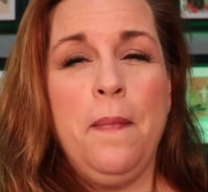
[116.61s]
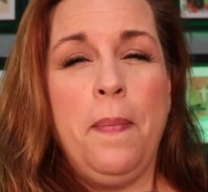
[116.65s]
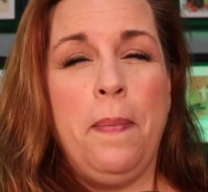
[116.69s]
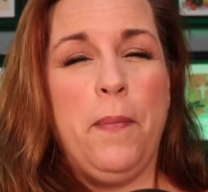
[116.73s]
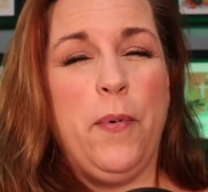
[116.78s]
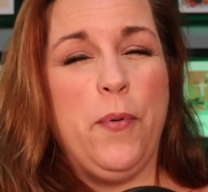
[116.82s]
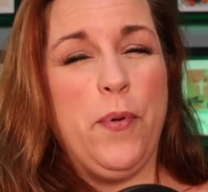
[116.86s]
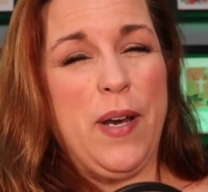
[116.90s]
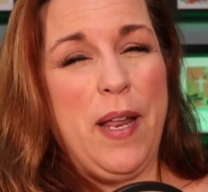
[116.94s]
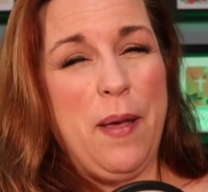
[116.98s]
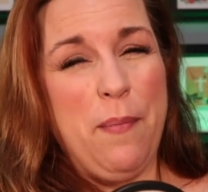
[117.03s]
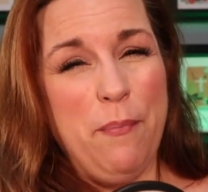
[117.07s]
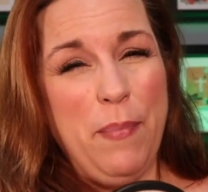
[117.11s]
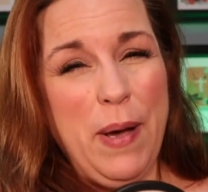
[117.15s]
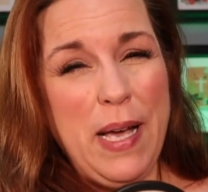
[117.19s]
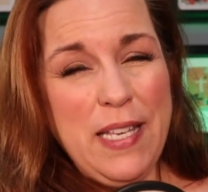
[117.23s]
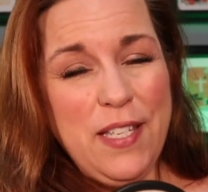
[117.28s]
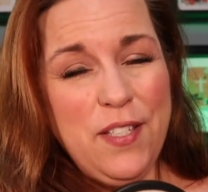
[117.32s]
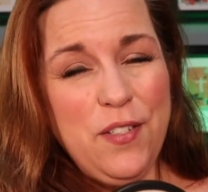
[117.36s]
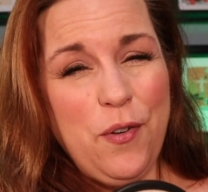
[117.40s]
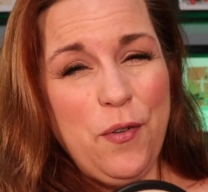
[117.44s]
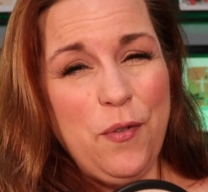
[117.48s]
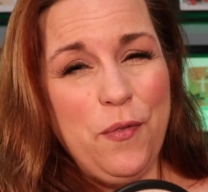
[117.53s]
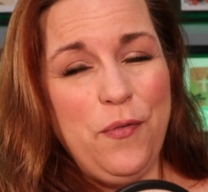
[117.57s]
but what I'm
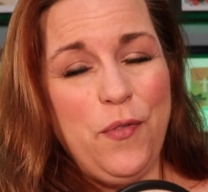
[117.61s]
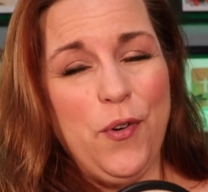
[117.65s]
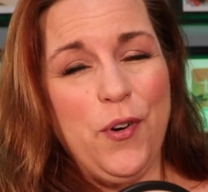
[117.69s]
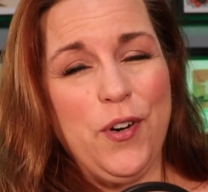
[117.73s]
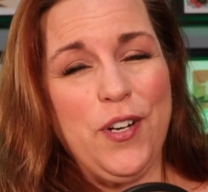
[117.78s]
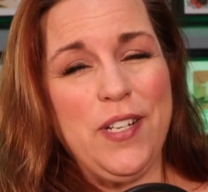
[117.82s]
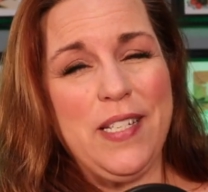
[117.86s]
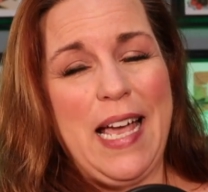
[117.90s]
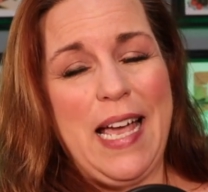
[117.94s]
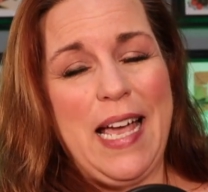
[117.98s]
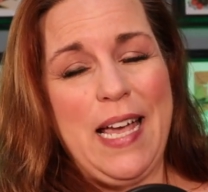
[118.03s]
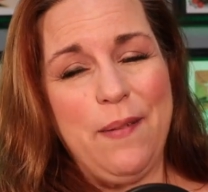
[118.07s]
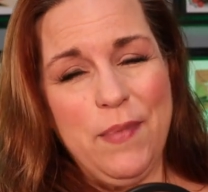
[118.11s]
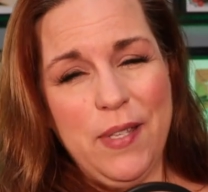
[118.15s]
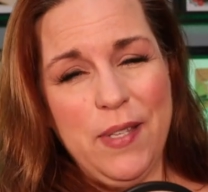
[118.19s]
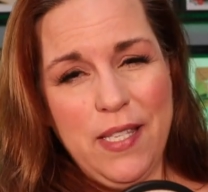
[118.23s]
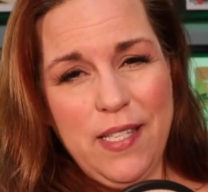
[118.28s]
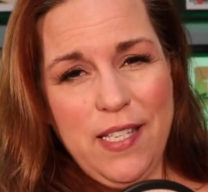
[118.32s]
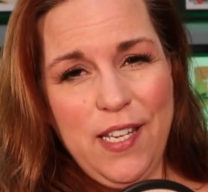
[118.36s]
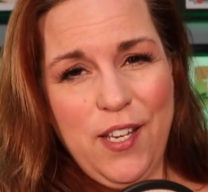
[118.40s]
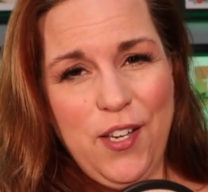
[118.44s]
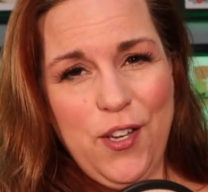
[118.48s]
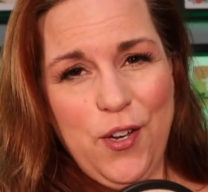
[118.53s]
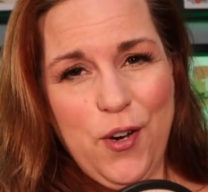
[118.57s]
best known for is I'm the
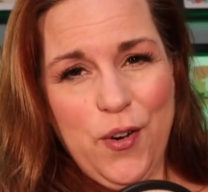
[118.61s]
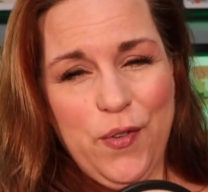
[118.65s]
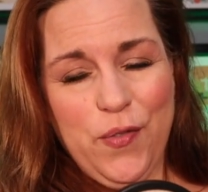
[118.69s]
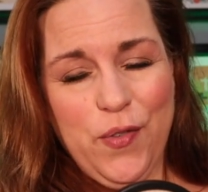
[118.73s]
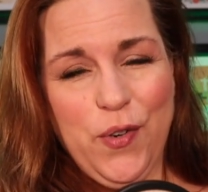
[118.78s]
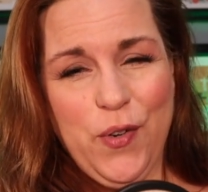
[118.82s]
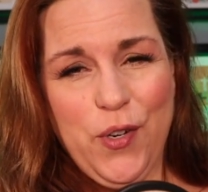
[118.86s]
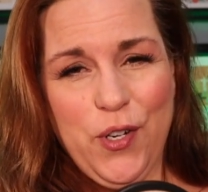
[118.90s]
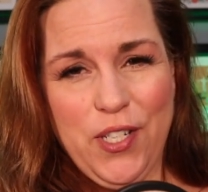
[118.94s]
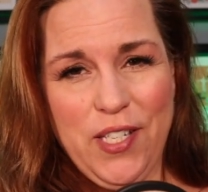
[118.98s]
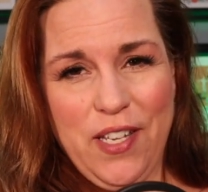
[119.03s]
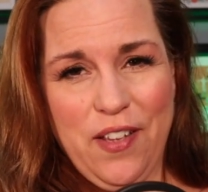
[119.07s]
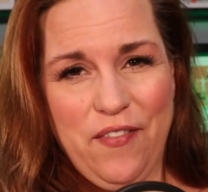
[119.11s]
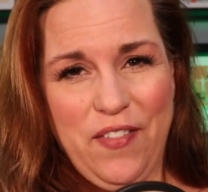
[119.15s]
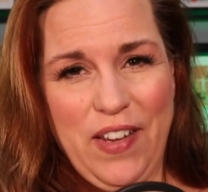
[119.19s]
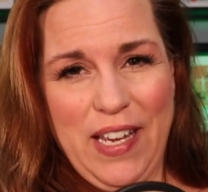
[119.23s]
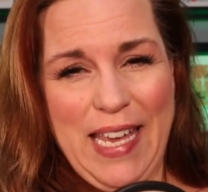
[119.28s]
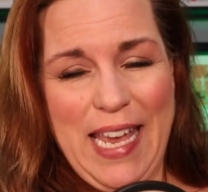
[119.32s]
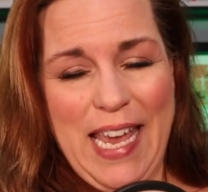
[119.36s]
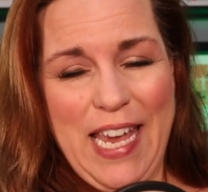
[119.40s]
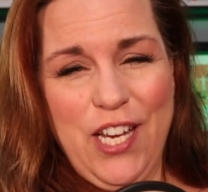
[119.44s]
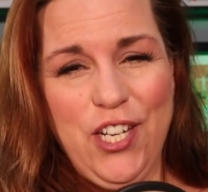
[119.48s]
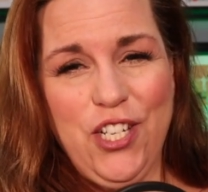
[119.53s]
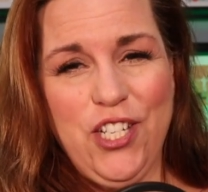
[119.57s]
CEO of Careers on
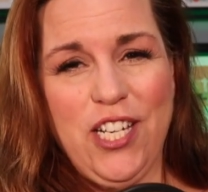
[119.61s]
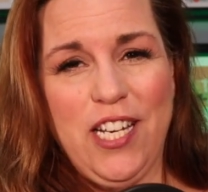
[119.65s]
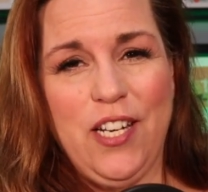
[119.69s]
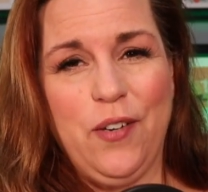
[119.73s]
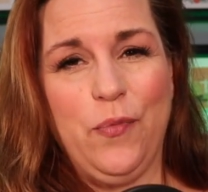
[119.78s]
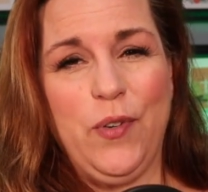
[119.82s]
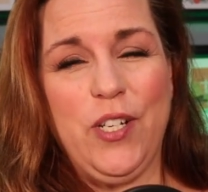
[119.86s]
Vacation,